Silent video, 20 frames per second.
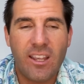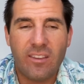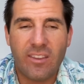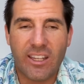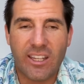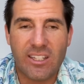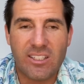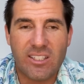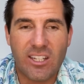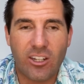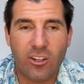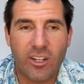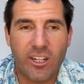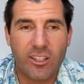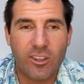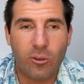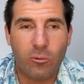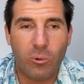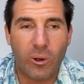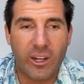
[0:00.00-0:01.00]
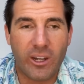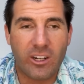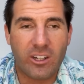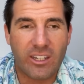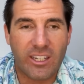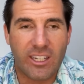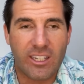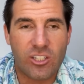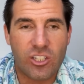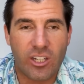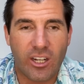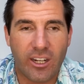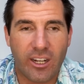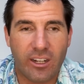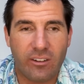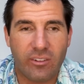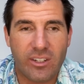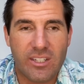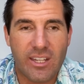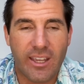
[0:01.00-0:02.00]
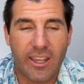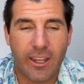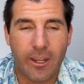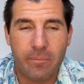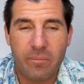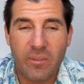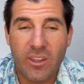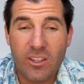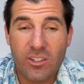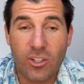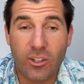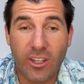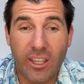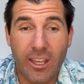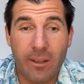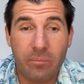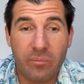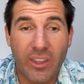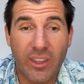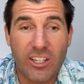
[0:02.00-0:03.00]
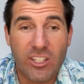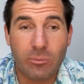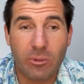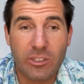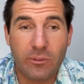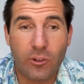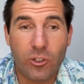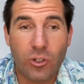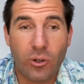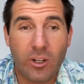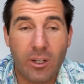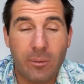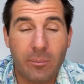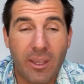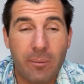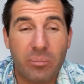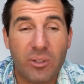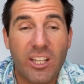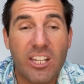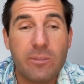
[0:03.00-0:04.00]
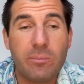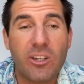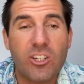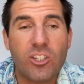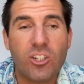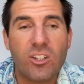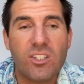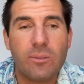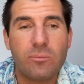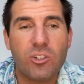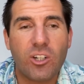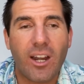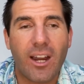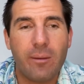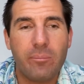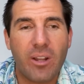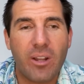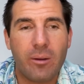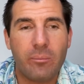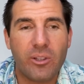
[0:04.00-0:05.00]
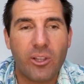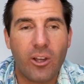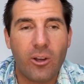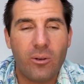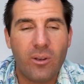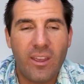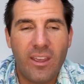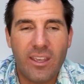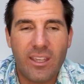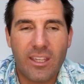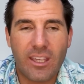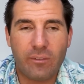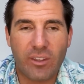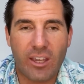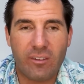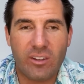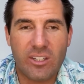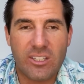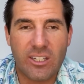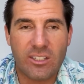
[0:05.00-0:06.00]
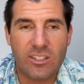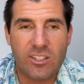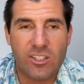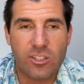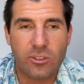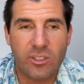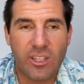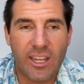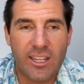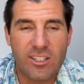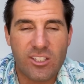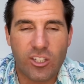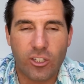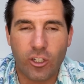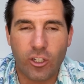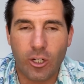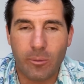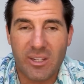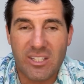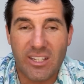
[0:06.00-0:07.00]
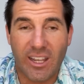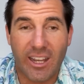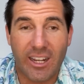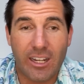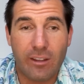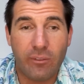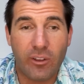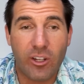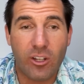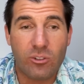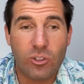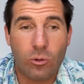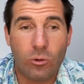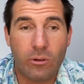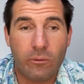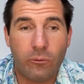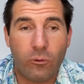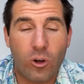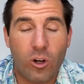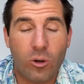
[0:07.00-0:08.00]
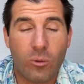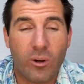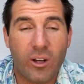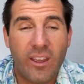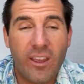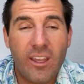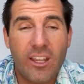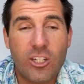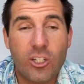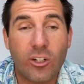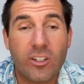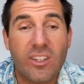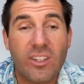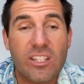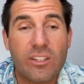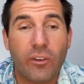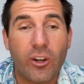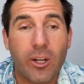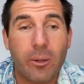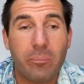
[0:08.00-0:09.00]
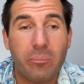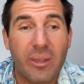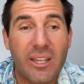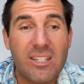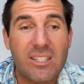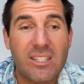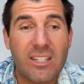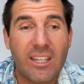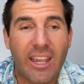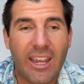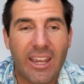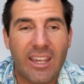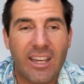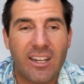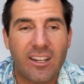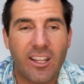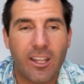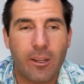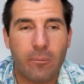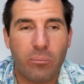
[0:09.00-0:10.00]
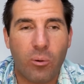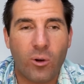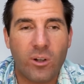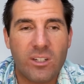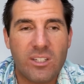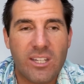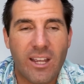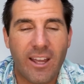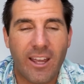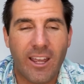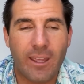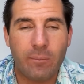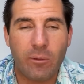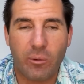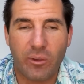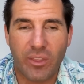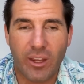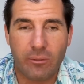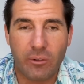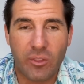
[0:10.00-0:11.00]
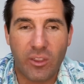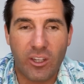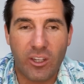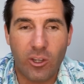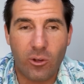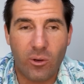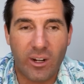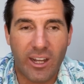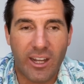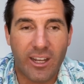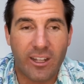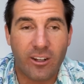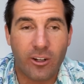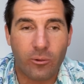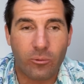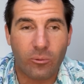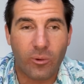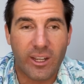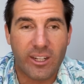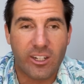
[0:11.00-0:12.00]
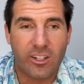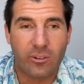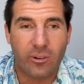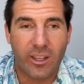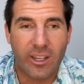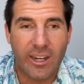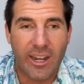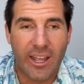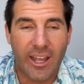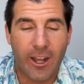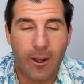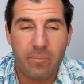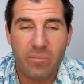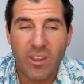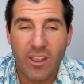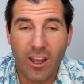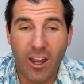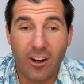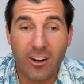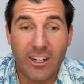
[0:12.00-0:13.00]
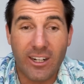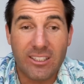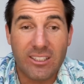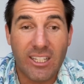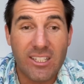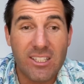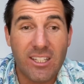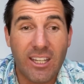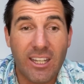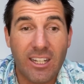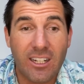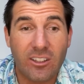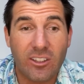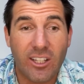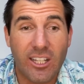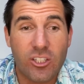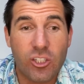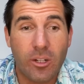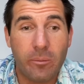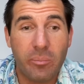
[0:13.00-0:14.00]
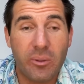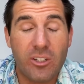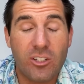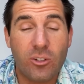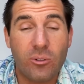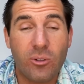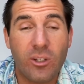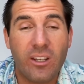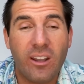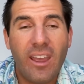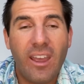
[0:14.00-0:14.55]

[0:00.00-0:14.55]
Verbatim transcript: that continue to hit the wire each and every day. So, again, thanks so much for joining me. Please make sure to subscribe down below if you haven't done so yet so you don't miss any videos going forward during this very busy and important time with everything going on right here, right now. All right, thanks again. Let's jump into it